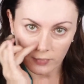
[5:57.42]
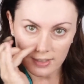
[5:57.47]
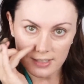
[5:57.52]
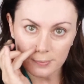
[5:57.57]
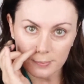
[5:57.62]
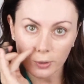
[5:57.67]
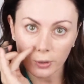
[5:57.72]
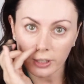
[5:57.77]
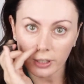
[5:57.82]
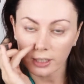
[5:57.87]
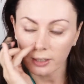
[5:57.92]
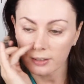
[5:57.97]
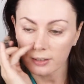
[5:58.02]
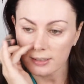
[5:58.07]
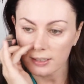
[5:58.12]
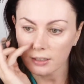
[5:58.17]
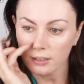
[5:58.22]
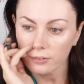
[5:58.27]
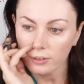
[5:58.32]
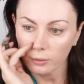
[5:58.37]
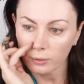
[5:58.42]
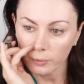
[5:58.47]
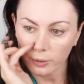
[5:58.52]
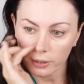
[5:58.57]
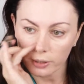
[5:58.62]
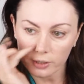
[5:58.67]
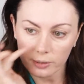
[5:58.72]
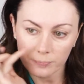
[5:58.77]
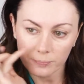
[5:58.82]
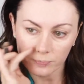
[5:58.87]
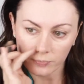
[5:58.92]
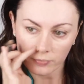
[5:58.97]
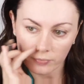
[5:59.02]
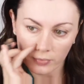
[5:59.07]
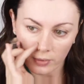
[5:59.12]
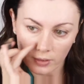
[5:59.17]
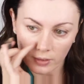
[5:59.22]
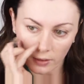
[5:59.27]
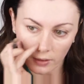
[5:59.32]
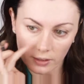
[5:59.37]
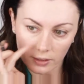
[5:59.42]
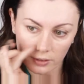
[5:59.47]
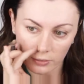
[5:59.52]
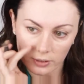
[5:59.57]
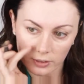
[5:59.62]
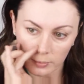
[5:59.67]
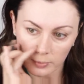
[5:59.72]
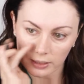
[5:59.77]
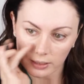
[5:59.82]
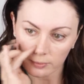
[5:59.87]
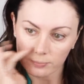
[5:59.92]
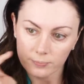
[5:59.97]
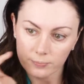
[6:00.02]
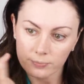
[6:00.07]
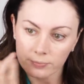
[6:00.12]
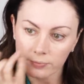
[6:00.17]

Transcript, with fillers: Sproggy, is that a real word? You know what I mean.